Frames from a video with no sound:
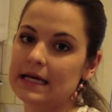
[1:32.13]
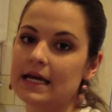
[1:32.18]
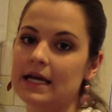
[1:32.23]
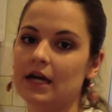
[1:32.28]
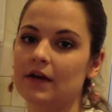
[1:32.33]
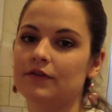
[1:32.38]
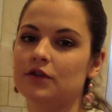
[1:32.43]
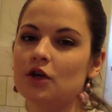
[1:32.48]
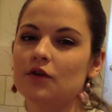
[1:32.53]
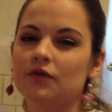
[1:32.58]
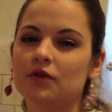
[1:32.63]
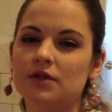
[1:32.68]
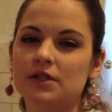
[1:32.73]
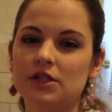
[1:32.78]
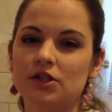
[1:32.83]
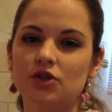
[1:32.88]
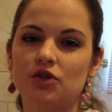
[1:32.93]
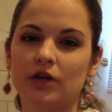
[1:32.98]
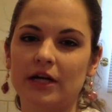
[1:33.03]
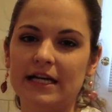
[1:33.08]
If tofu
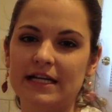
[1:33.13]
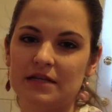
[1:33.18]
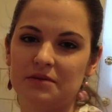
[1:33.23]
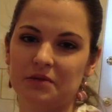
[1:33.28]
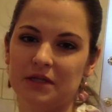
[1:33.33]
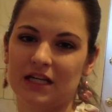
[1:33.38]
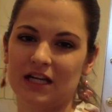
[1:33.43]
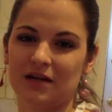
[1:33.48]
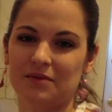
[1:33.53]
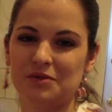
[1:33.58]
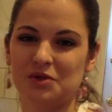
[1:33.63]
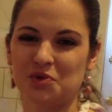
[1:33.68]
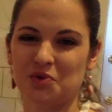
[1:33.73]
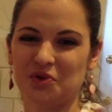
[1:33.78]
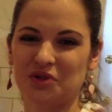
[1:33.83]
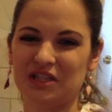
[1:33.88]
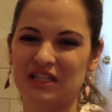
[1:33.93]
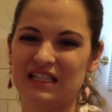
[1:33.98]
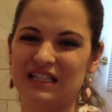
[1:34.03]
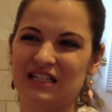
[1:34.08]
isn't drained, it becomes
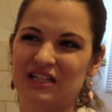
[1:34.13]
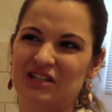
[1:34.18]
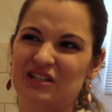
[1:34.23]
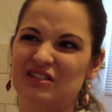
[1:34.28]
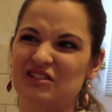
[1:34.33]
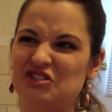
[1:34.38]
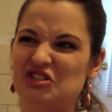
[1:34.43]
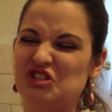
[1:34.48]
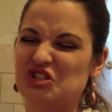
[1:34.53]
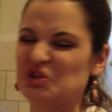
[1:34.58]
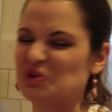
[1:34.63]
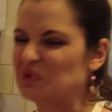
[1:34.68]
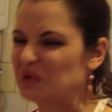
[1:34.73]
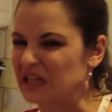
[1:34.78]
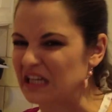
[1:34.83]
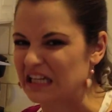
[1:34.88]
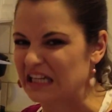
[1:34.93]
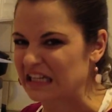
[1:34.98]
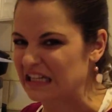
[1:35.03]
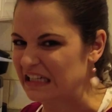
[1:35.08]
really
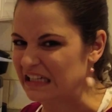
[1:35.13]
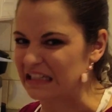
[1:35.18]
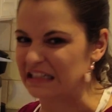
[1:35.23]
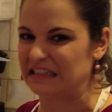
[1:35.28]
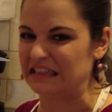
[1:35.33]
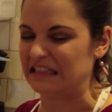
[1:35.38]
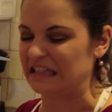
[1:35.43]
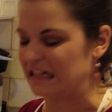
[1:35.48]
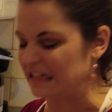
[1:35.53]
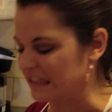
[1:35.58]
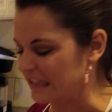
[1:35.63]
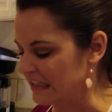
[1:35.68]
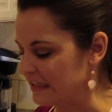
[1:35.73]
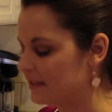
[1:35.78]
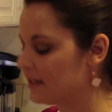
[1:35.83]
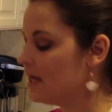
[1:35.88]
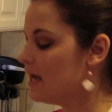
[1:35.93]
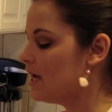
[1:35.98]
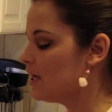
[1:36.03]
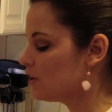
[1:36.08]
chewy and
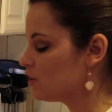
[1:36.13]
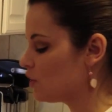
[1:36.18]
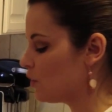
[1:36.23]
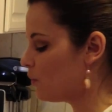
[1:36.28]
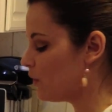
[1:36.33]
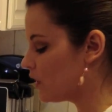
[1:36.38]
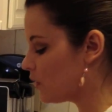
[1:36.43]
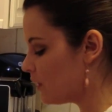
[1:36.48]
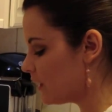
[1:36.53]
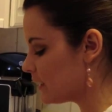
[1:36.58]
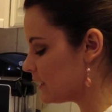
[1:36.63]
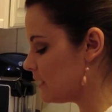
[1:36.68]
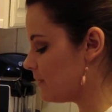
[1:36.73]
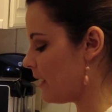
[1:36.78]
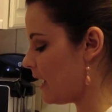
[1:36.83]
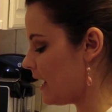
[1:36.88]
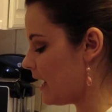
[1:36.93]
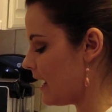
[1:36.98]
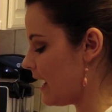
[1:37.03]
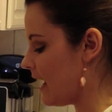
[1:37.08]
yucky. So one quick tip
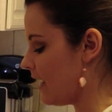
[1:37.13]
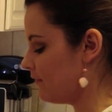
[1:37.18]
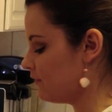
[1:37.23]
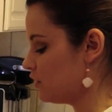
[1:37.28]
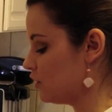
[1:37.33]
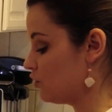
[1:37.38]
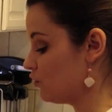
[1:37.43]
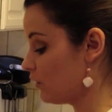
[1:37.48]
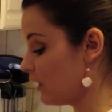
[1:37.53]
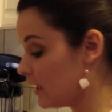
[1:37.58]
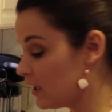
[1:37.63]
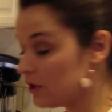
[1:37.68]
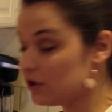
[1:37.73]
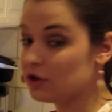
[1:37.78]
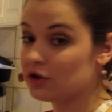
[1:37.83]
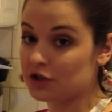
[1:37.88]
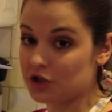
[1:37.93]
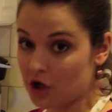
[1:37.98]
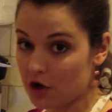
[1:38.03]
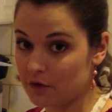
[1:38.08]
I have to drain
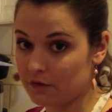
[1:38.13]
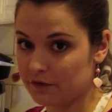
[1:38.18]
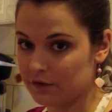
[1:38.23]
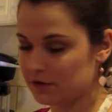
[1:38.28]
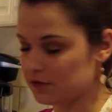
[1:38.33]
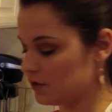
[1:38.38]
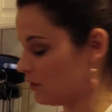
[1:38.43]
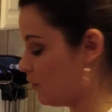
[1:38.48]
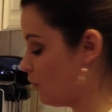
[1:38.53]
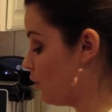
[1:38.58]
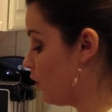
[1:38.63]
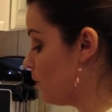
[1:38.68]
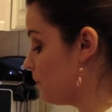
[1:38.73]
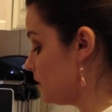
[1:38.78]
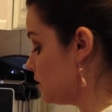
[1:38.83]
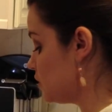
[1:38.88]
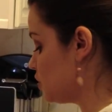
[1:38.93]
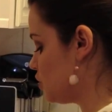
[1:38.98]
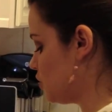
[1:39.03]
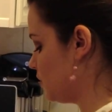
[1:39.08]
your tofu so it won't
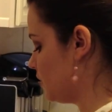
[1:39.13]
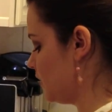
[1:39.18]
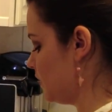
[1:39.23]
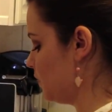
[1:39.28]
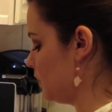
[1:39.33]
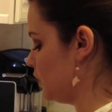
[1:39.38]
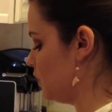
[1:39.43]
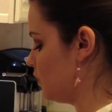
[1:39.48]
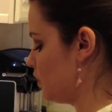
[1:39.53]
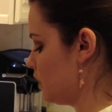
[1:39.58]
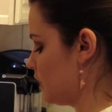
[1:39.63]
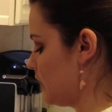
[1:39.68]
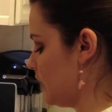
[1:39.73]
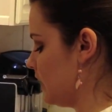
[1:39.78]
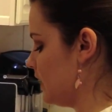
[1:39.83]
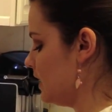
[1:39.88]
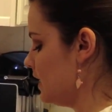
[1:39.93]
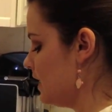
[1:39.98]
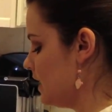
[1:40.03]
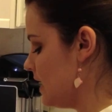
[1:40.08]
be chewy when you cook
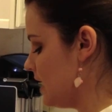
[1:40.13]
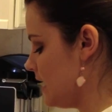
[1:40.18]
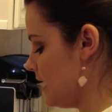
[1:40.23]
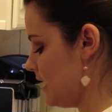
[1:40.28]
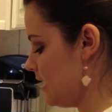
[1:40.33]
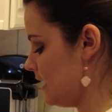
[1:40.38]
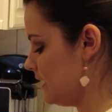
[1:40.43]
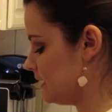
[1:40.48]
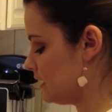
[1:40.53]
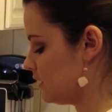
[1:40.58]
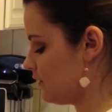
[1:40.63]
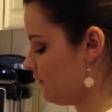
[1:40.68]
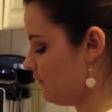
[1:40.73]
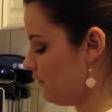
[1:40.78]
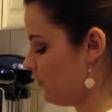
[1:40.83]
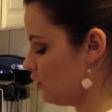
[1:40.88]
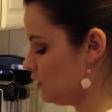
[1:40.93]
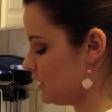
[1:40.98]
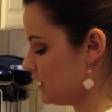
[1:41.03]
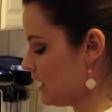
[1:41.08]
it is to
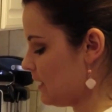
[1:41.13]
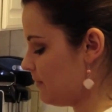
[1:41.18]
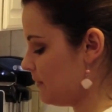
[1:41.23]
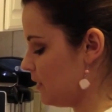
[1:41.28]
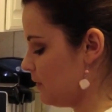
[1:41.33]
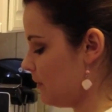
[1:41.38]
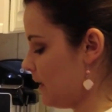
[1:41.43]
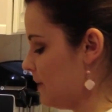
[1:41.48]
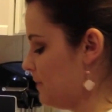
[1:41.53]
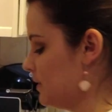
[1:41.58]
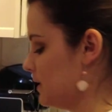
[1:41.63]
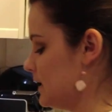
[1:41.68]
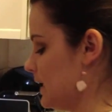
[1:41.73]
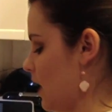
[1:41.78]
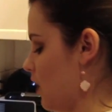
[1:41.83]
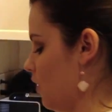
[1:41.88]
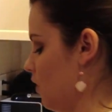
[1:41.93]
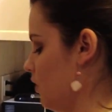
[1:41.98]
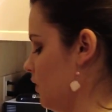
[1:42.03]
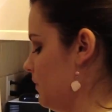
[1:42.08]
fold it up in a paper
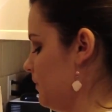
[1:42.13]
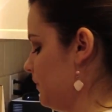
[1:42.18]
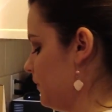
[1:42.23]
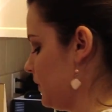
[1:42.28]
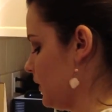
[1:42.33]
towel,